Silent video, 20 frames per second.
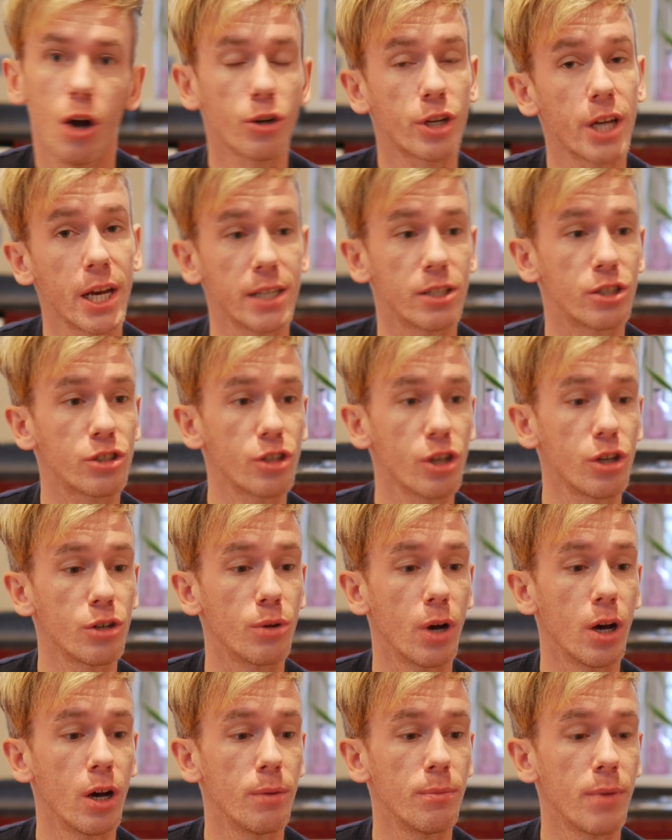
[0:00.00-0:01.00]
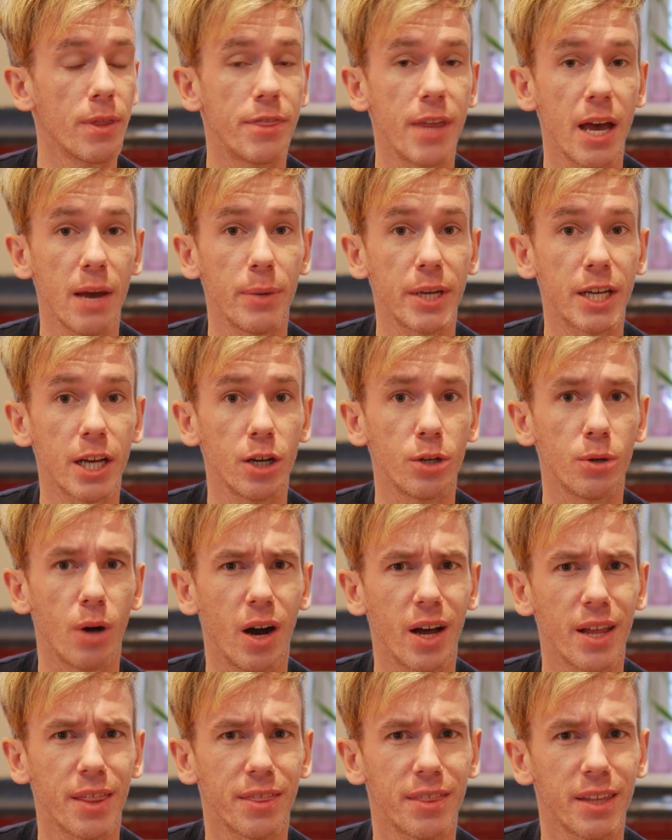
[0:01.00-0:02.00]
Okay, so there we go.
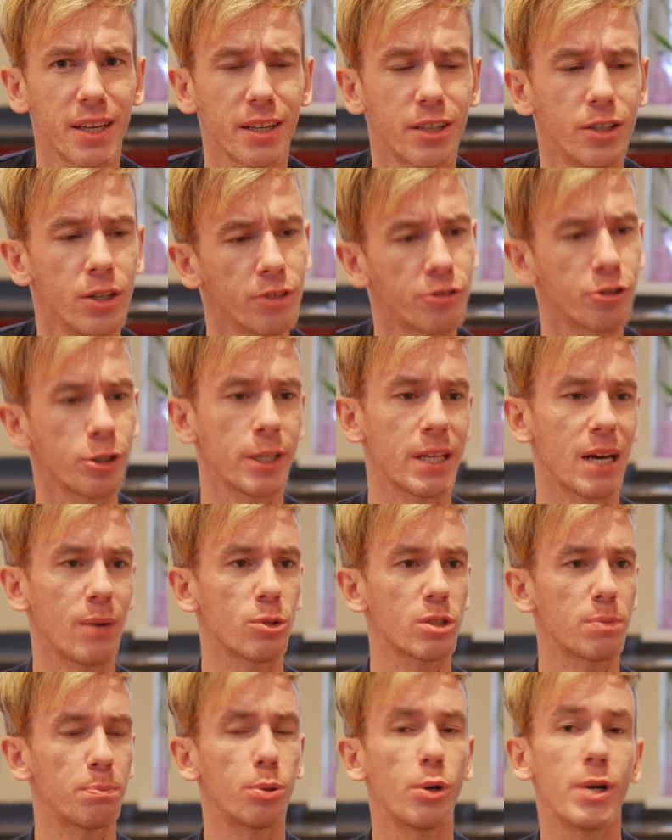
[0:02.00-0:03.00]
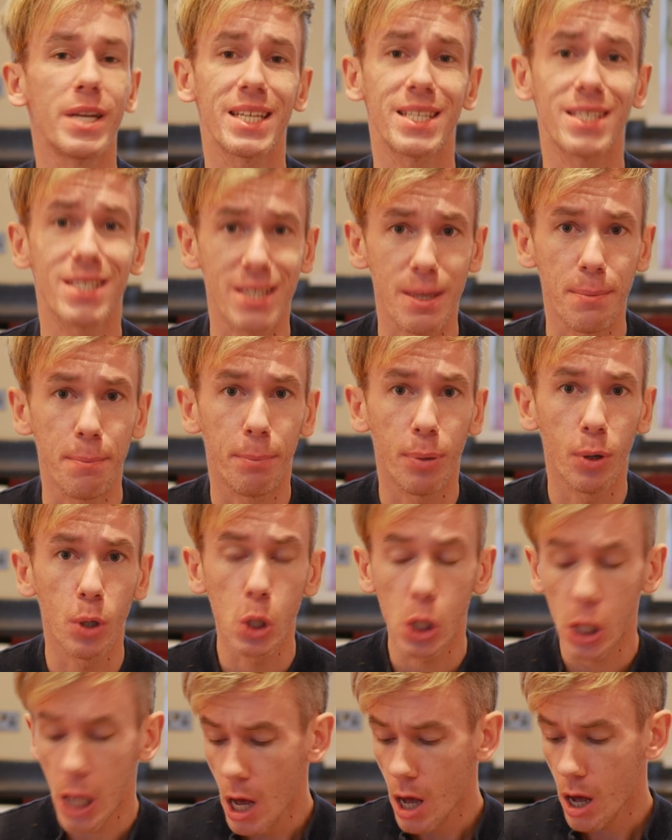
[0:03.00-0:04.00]
I think you'll agree that was pretty
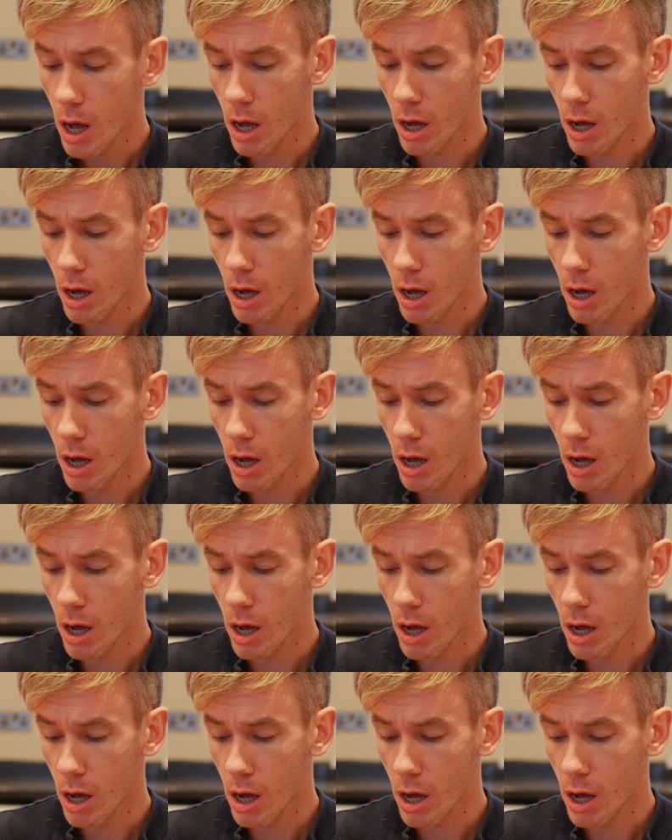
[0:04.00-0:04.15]
simple.